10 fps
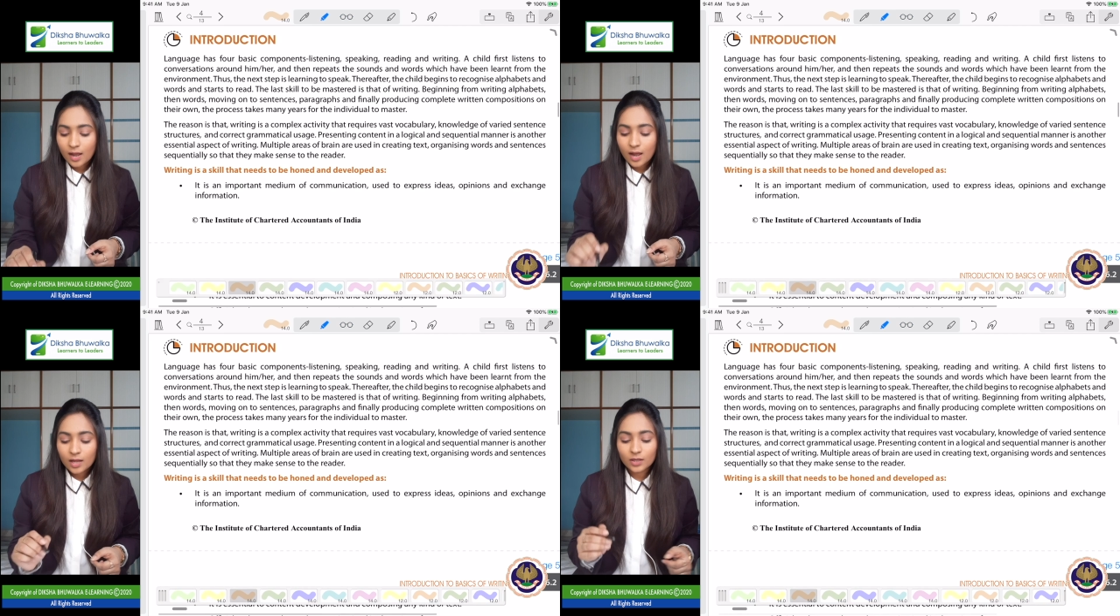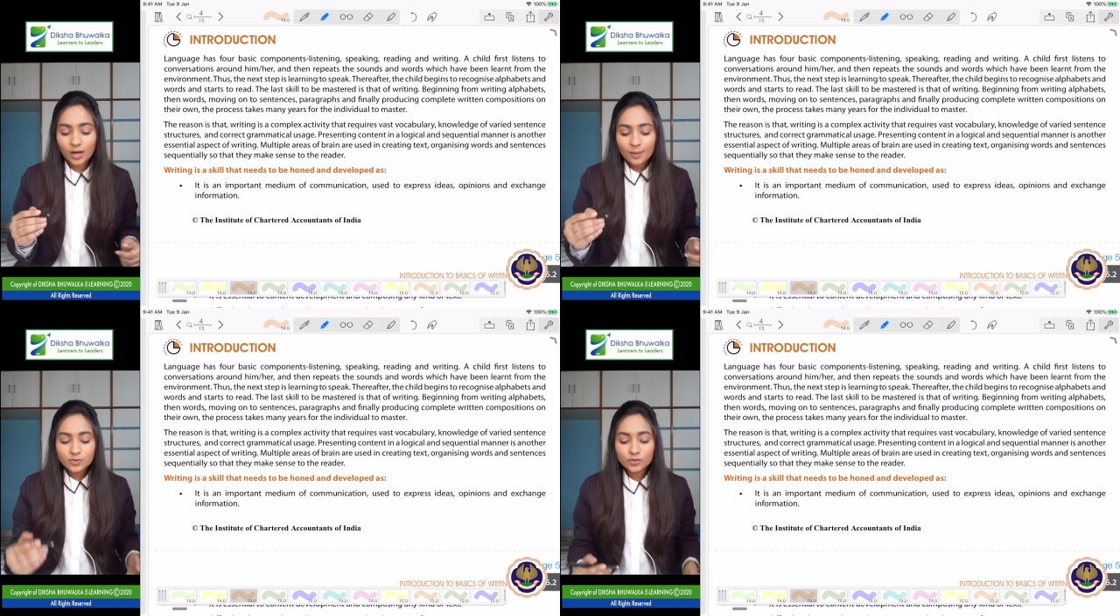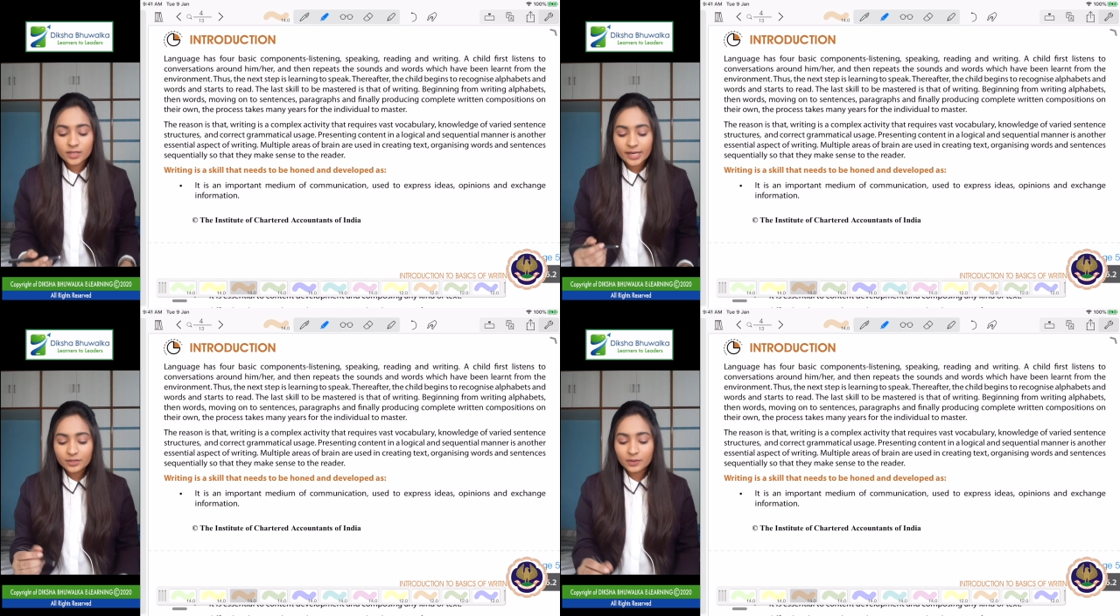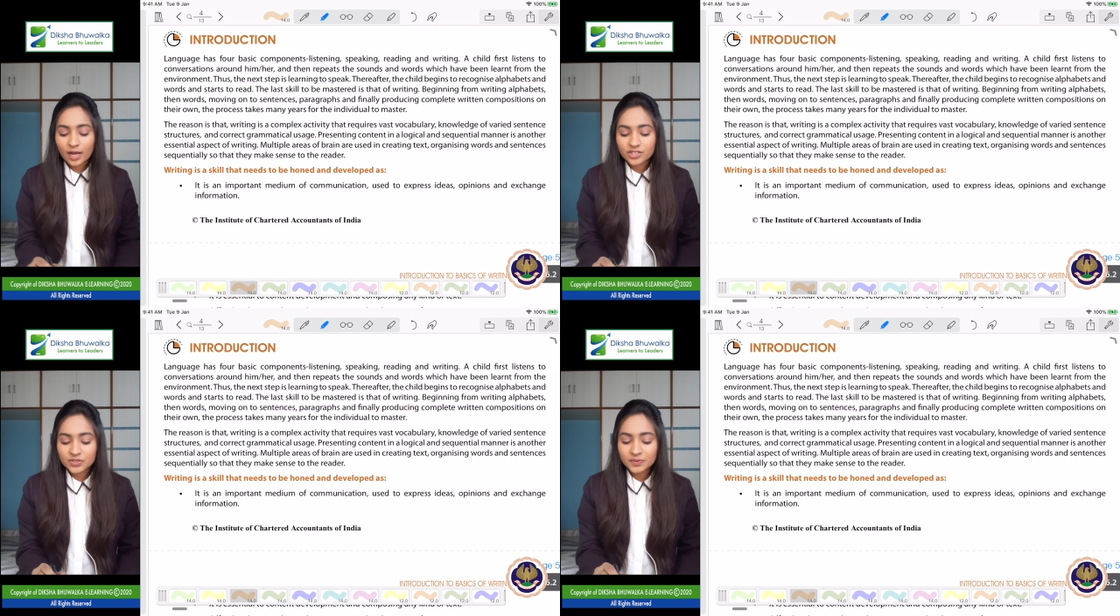Now come to the
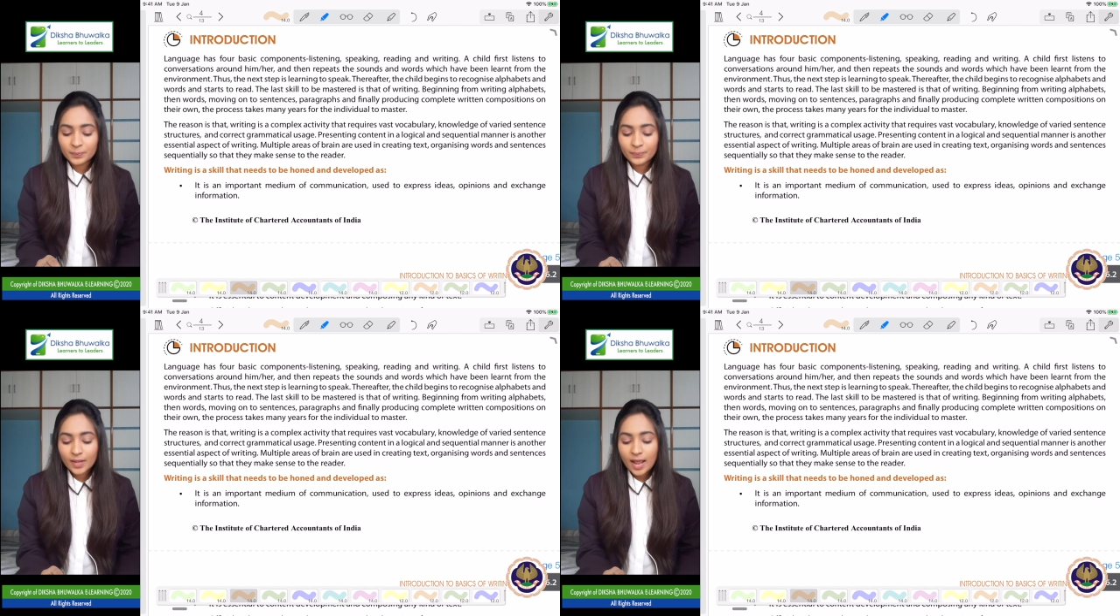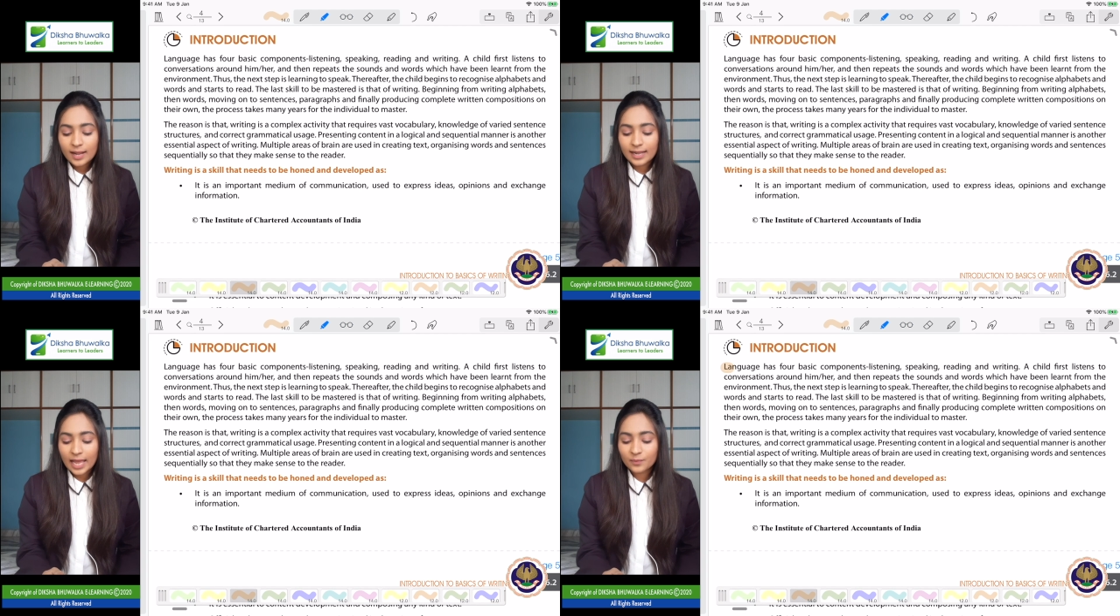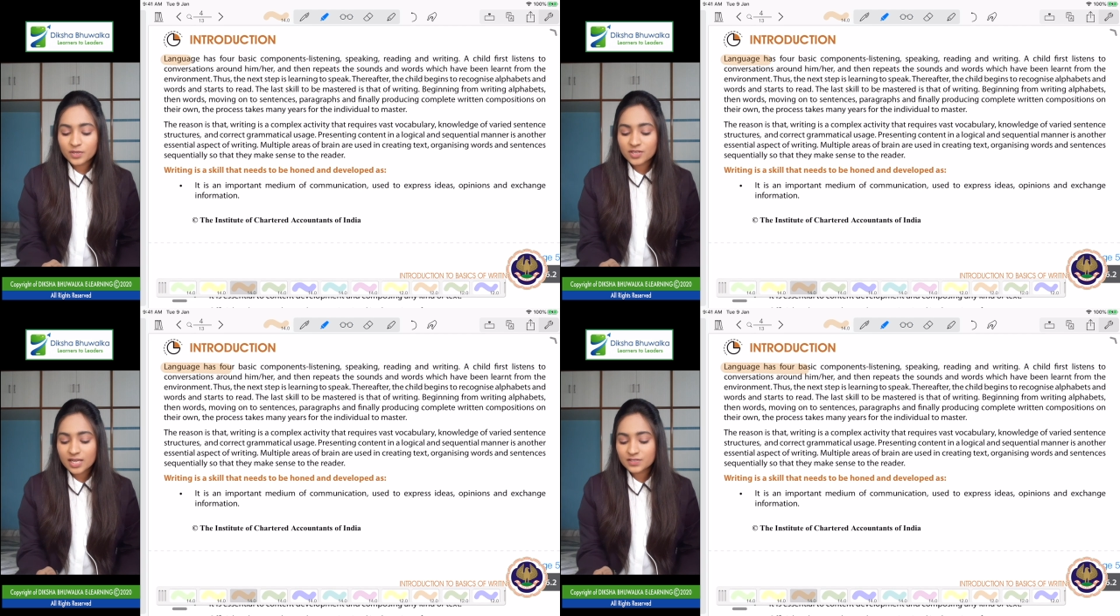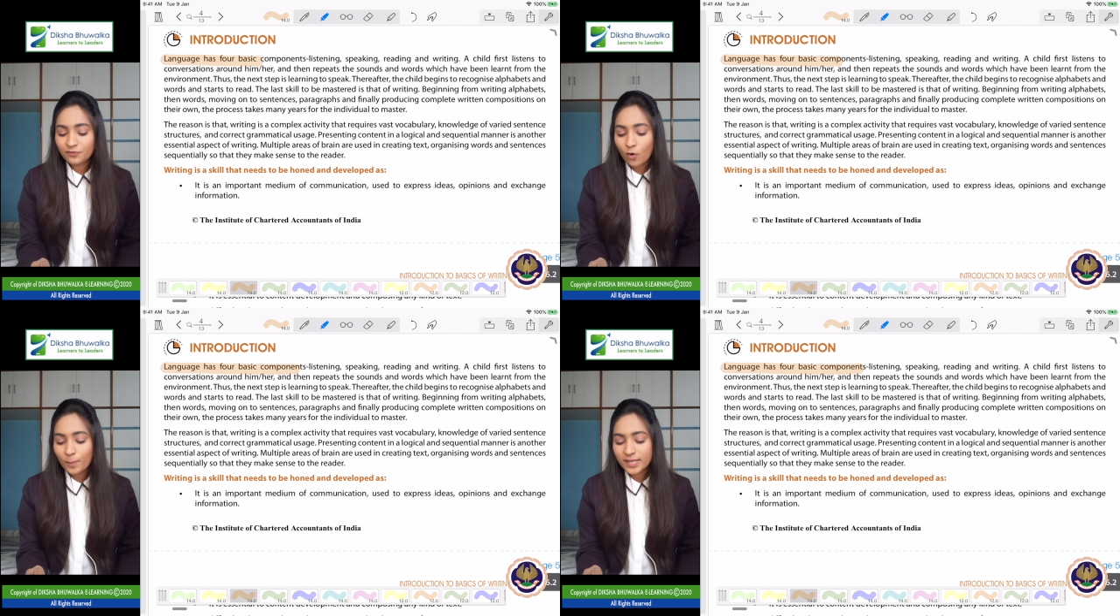introduction. Language has
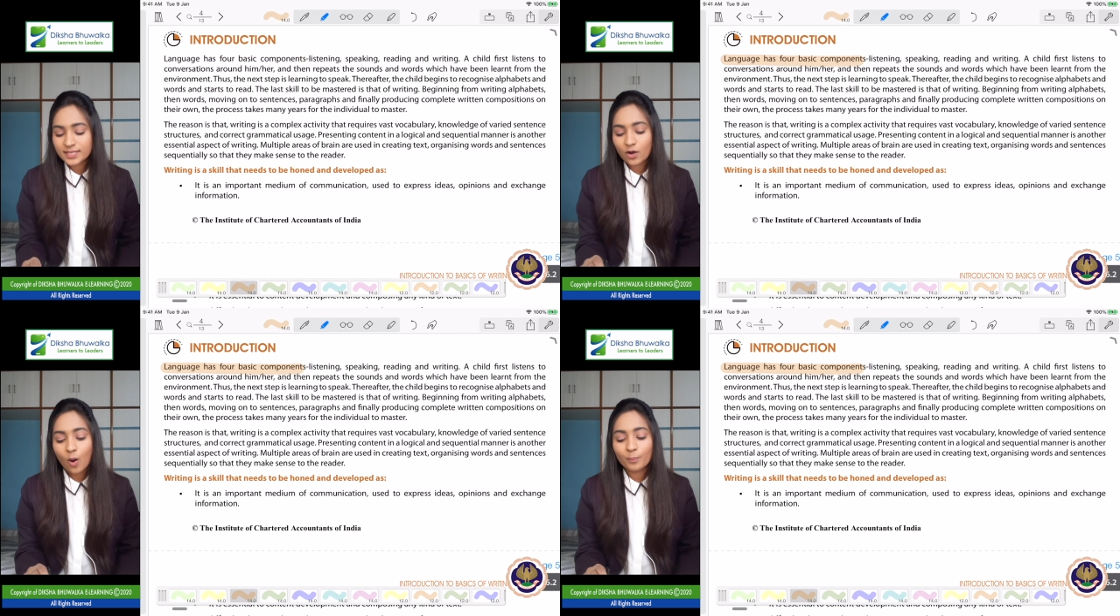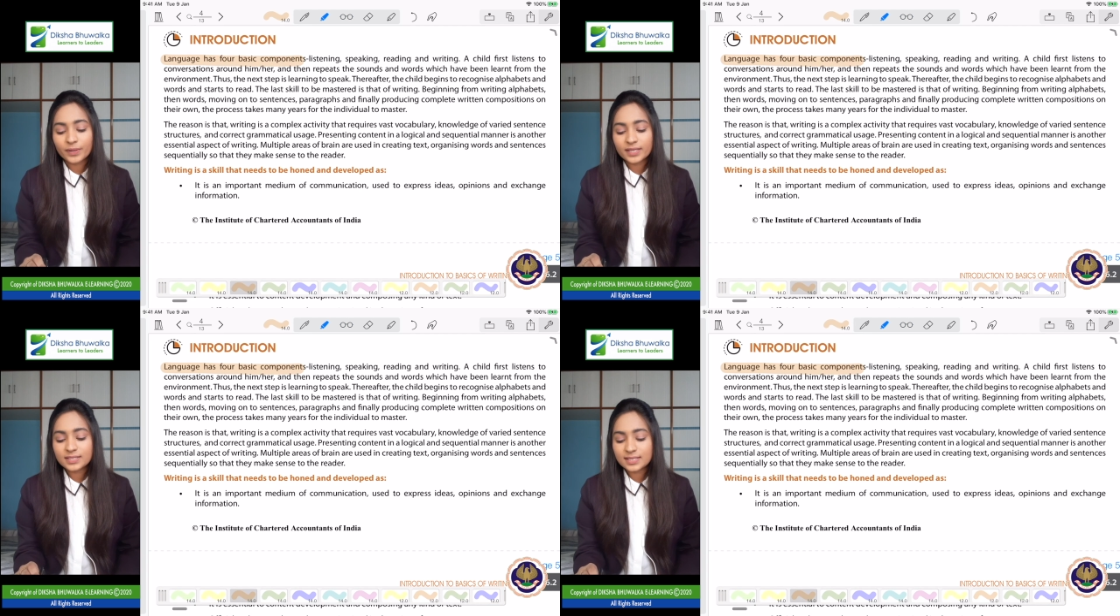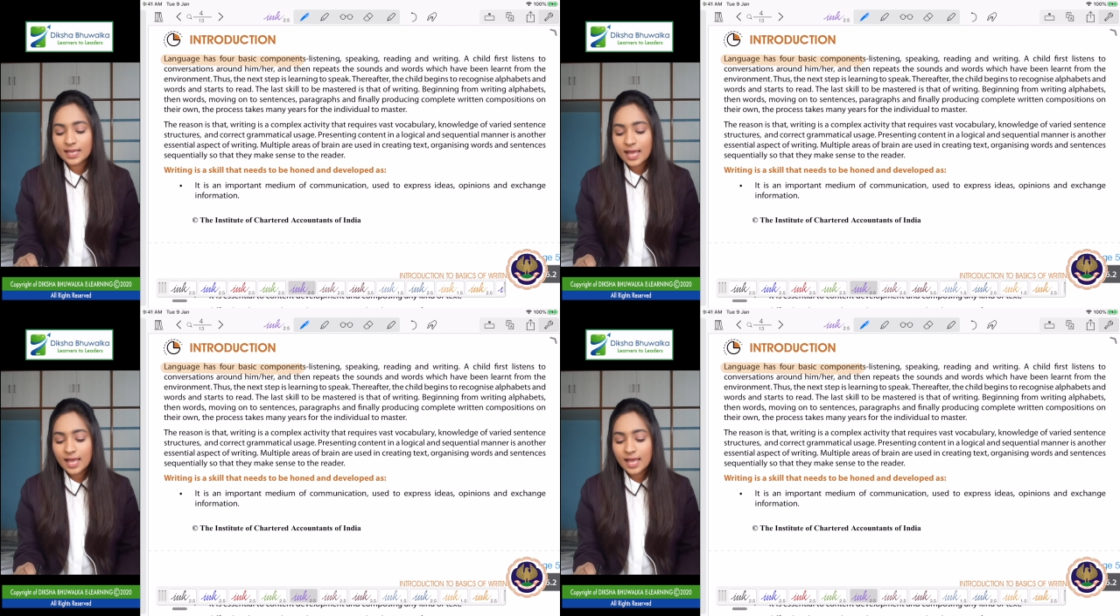4 basic components: